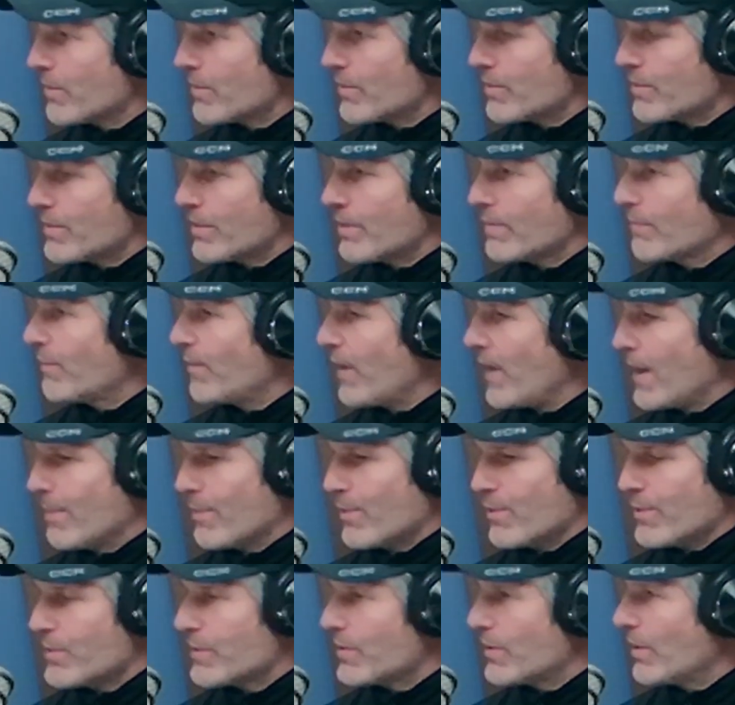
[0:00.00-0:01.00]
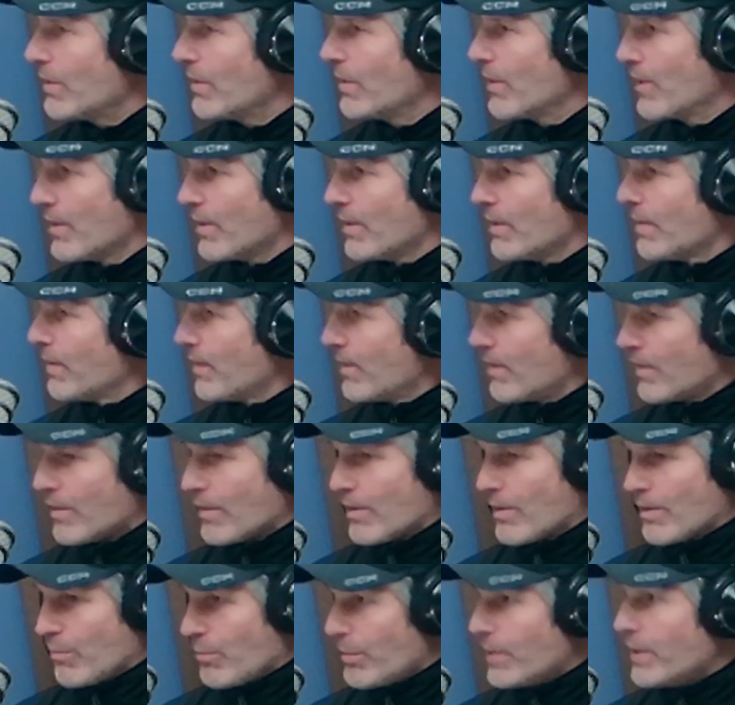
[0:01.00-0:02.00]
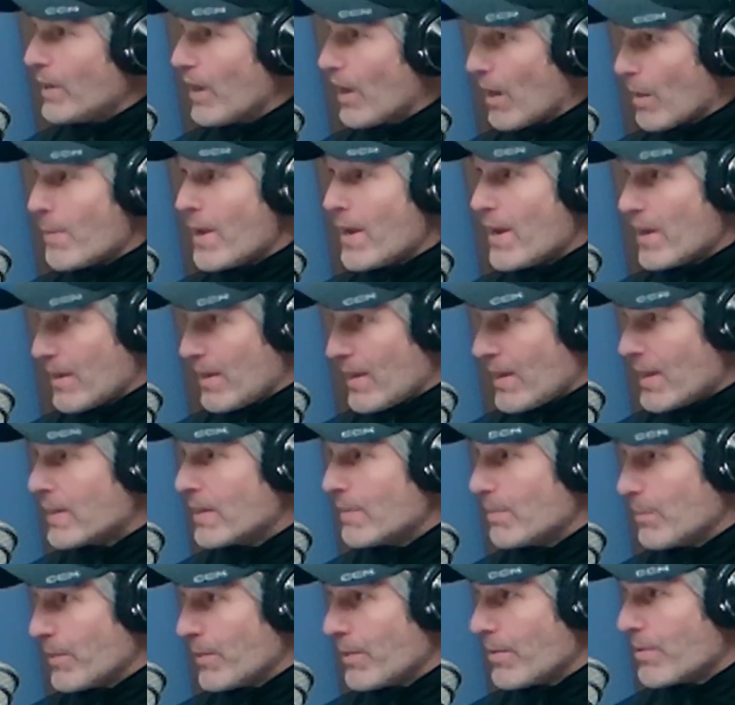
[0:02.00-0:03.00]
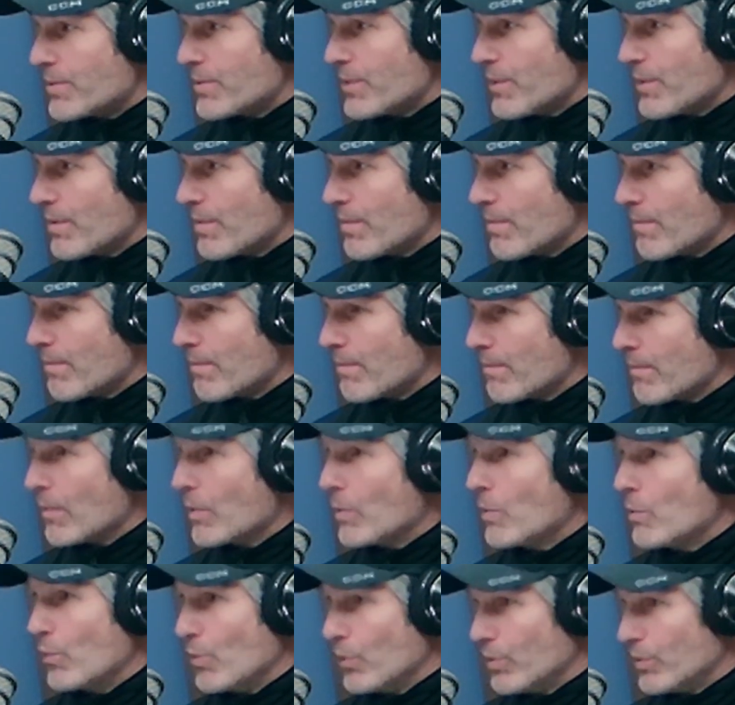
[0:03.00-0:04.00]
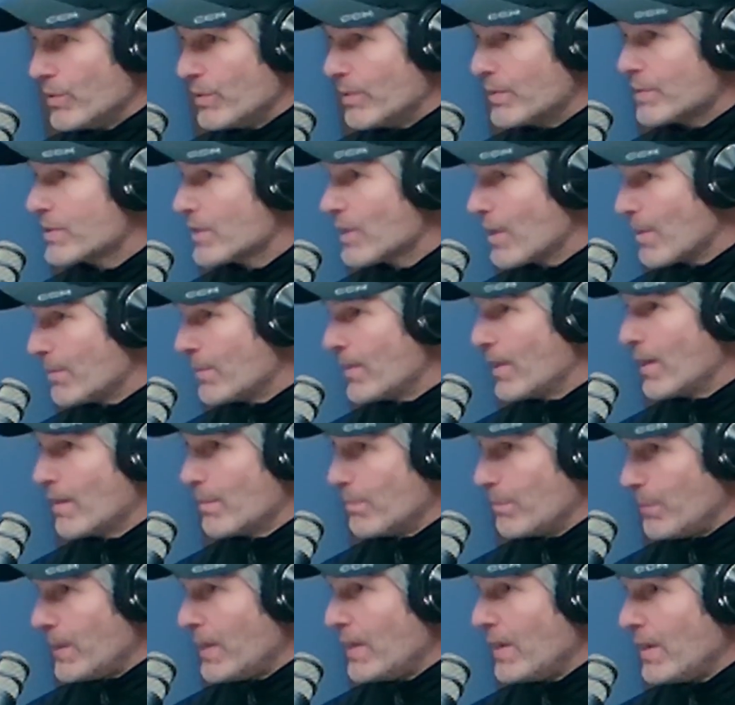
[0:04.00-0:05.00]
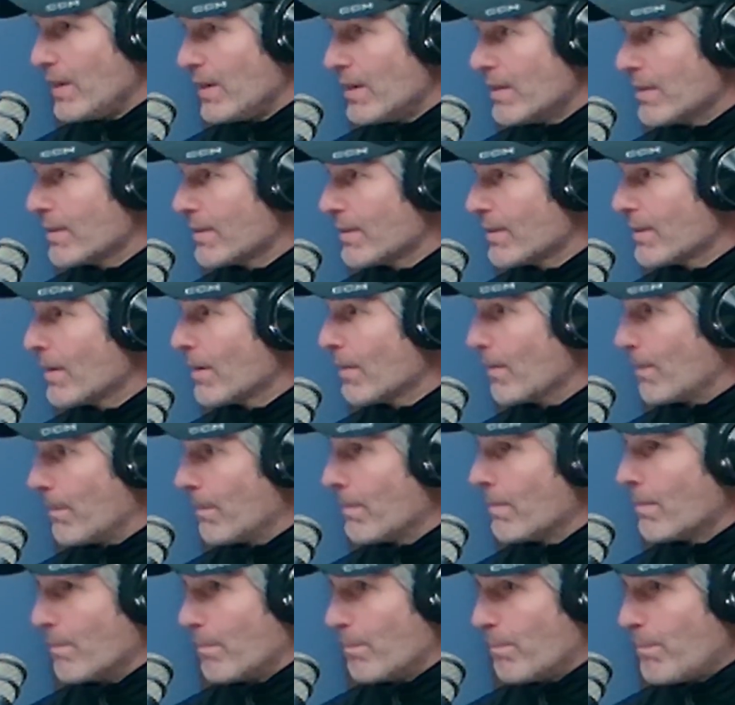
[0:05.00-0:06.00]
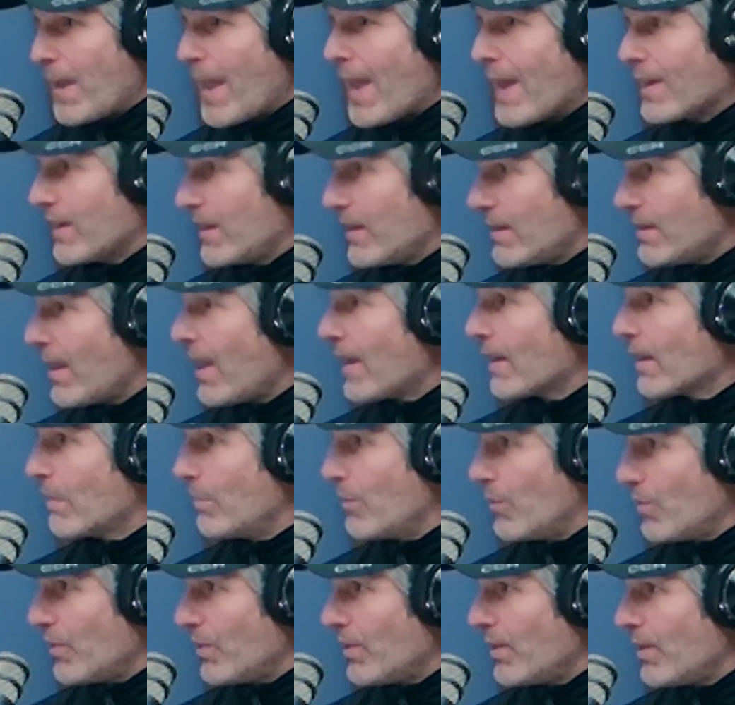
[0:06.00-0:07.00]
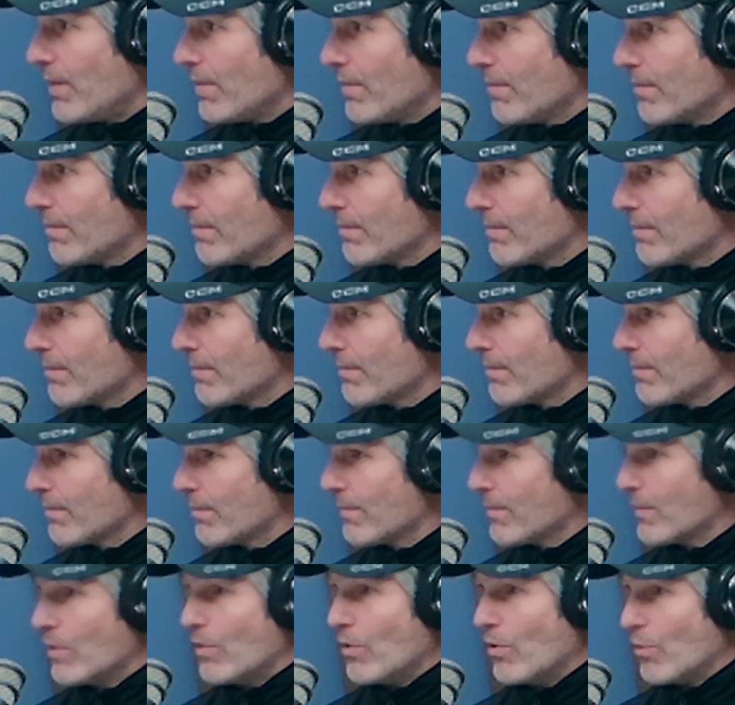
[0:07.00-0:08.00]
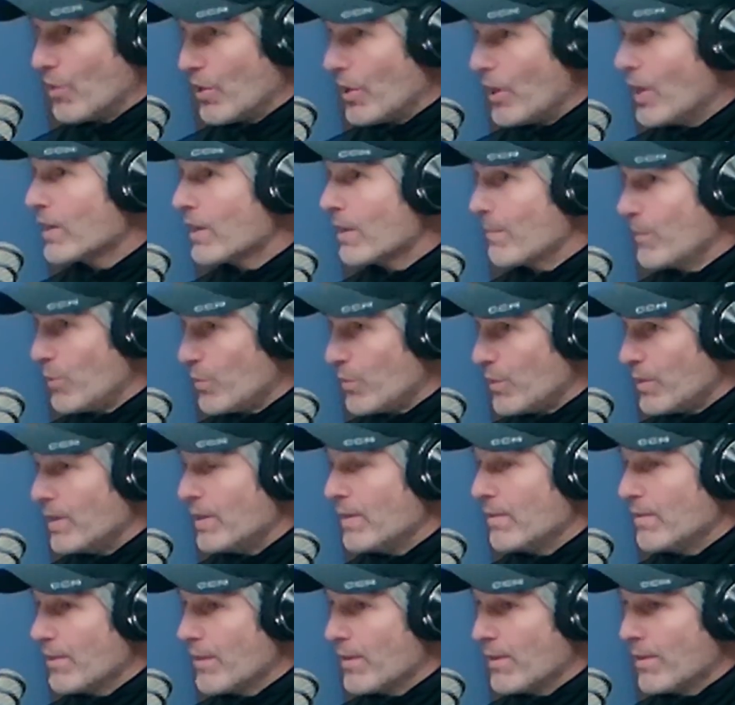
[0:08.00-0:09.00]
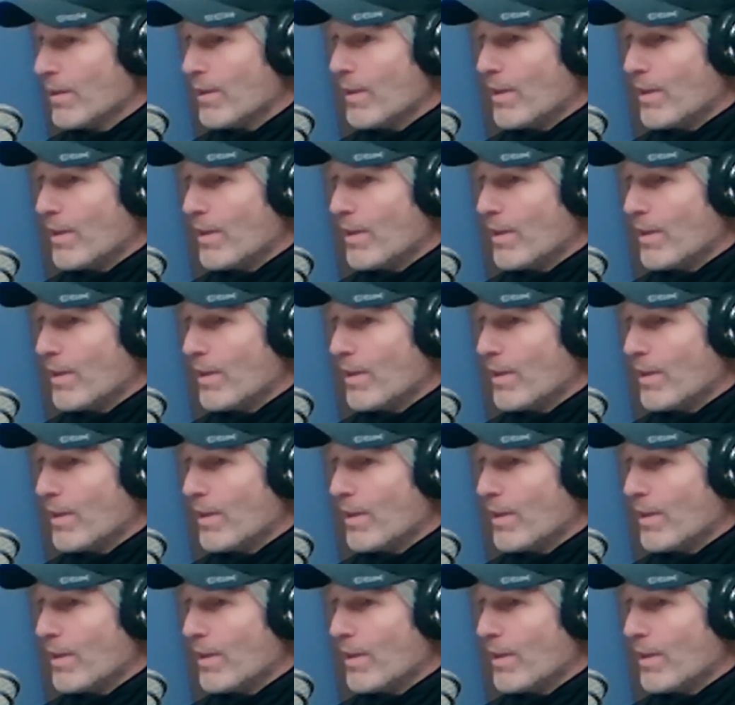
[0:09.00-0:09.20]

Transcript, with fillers: Boesers, the Fabers, the we are making hockey players here. Yeah. Who will someday be back in that community or a community